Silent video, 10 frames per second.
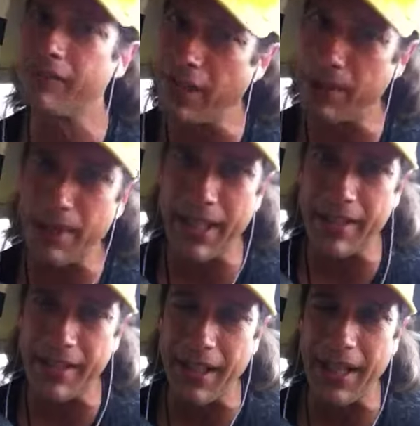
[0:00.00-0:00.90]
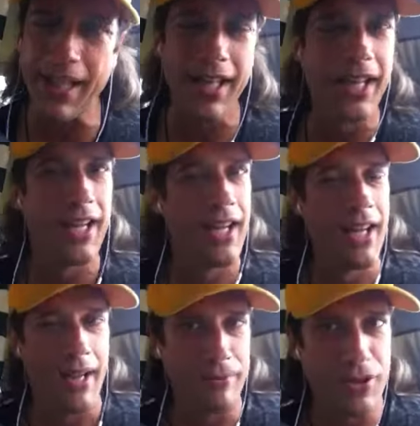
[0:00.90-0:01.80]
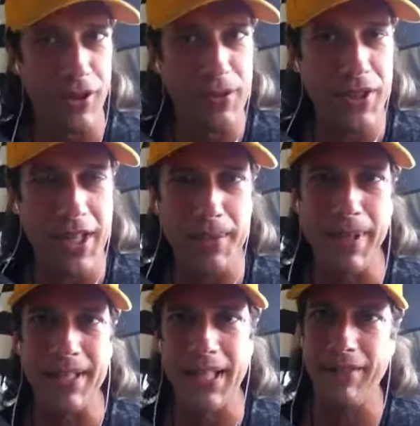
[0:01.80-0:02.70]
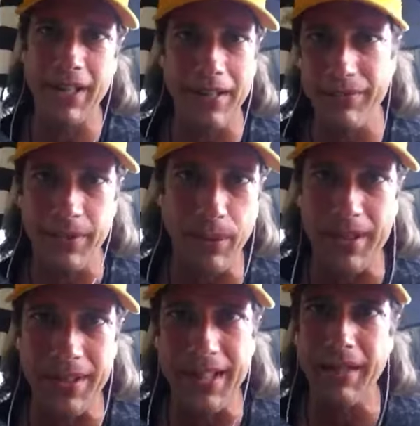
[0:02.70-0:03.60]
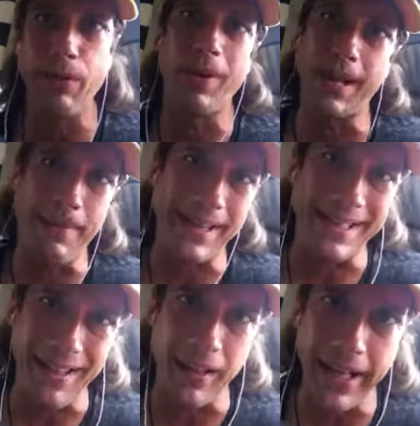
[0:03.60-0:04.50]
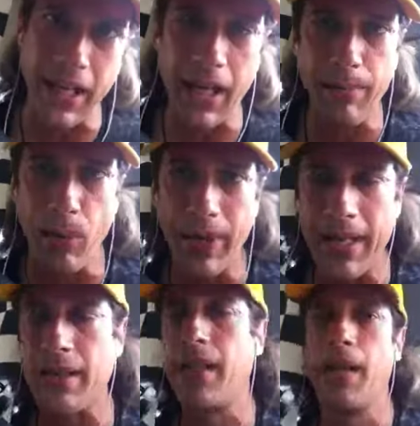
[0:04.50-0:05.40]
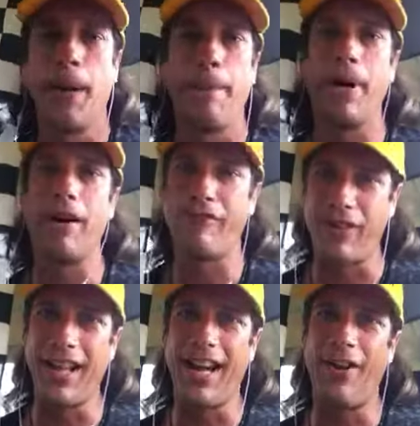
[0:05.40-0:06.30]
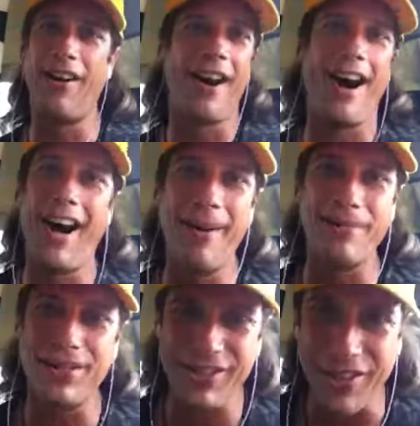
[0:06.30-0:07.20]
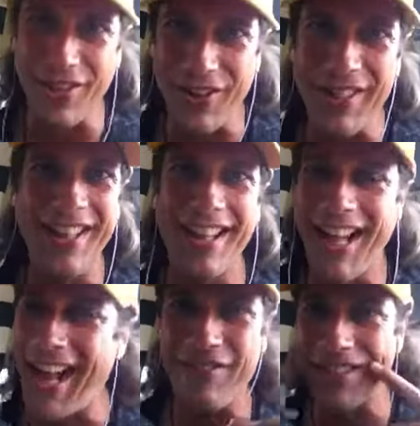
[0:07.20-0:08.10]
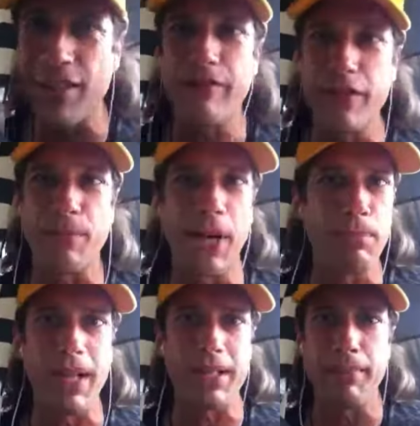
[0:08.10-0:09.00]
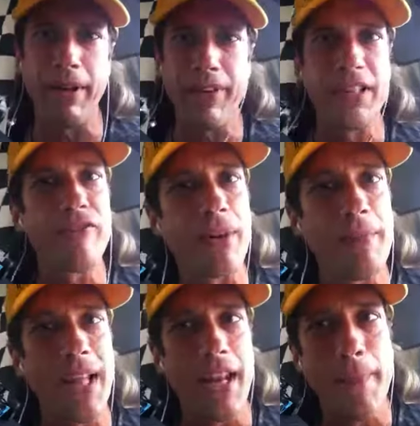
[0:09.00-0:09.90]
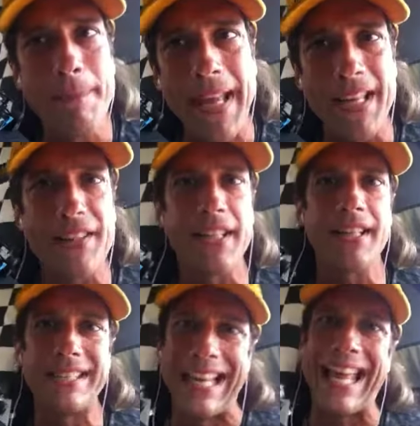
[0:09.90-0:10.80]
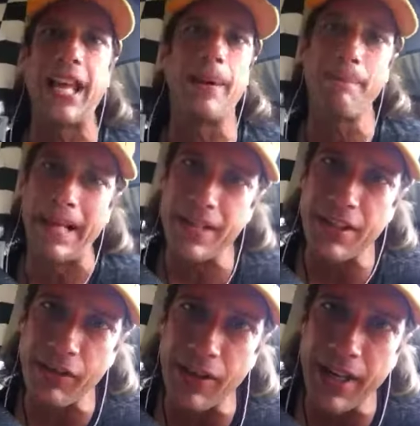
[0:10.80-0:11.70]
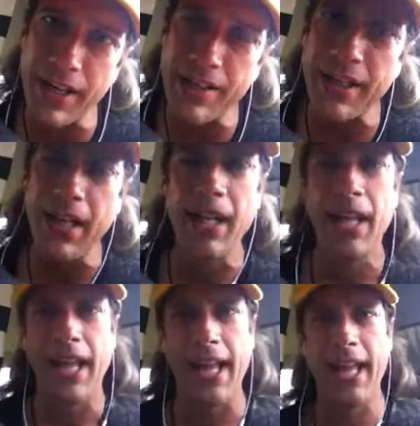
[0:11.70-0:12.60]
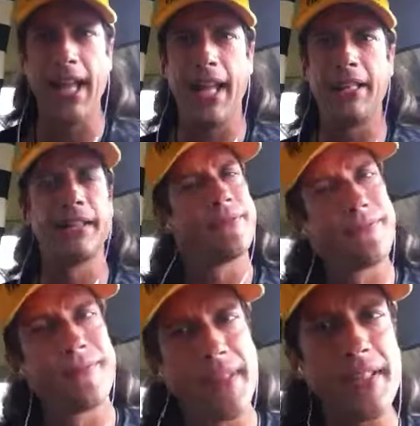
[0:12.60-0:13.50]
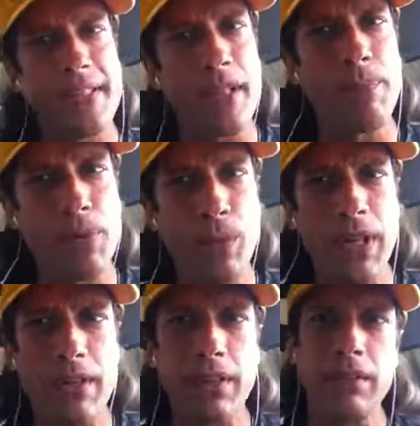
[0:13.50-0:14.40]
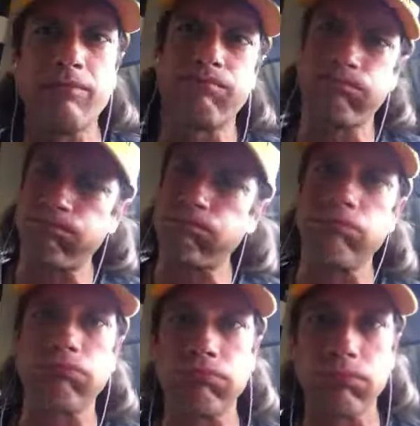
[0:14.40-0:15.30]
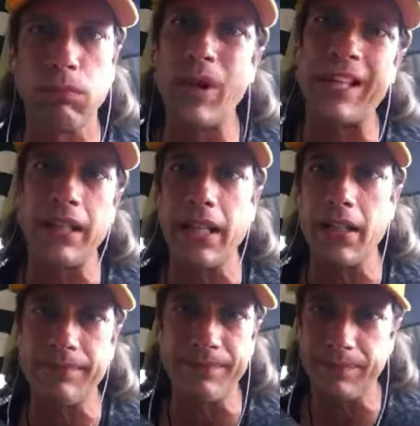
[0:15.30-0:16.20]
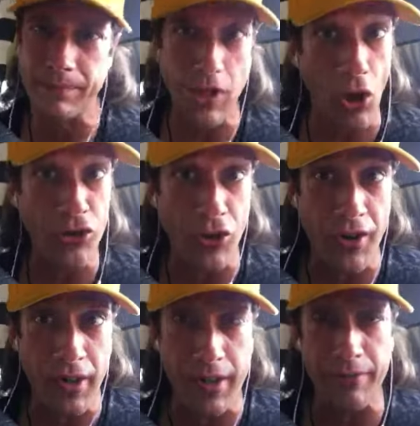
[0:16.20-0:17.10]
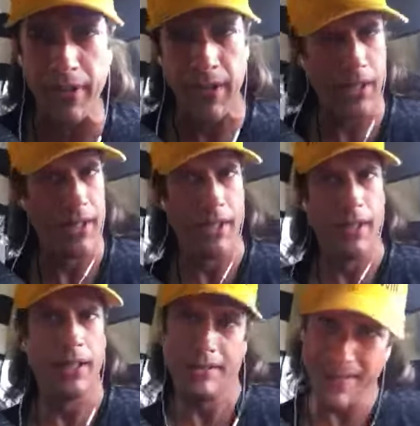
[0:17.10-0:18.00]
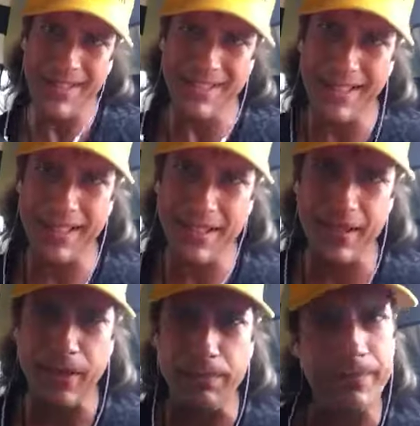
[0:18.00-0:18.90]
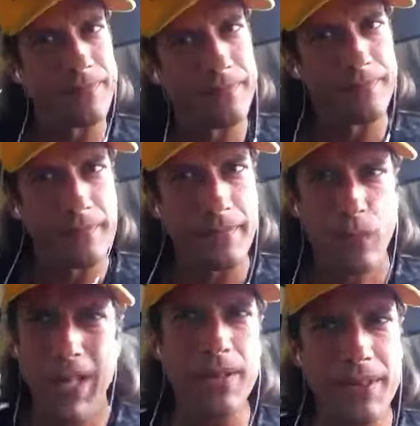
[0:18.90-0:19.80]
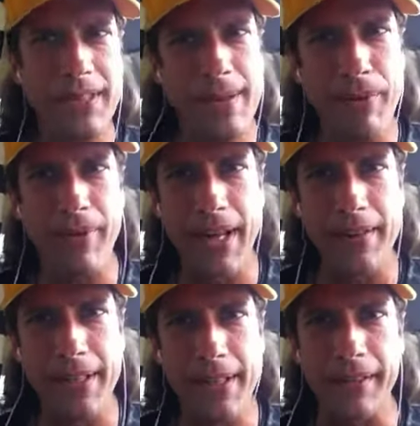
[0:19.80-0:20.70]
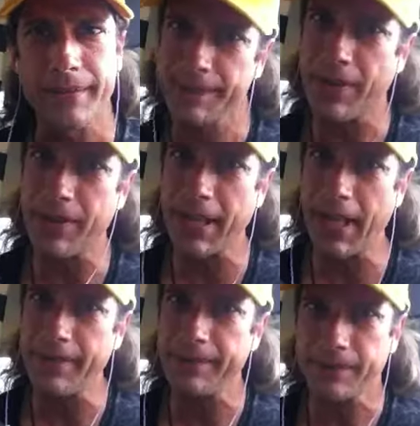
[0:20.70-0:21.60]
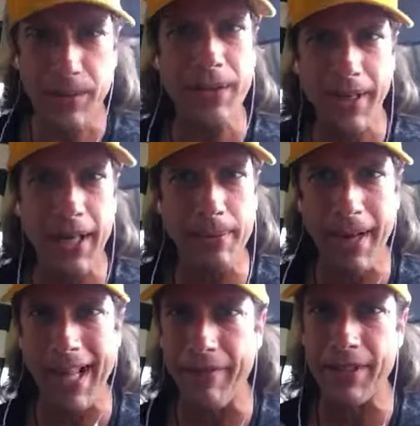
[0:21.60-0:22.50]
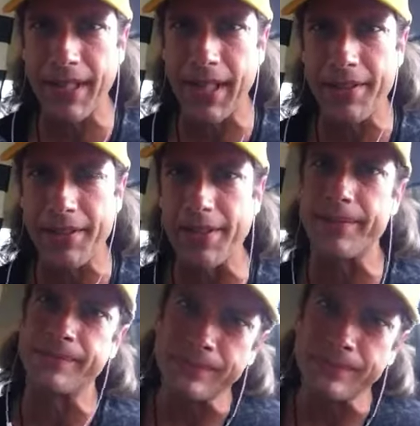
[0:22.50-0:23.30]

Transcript: Incredibly exciting. I'm sure it was awesome on T V. I'll have to watch the T V when I get back to L A in a couple weeks. But for now, I'm still... I have this goofy smile plastered on my face from an amazing day, an amazing race. And this is Open Wheel Weekly Alternative. This is Indy Soup. We don't sleep around here, okay? We don't care about advertisers.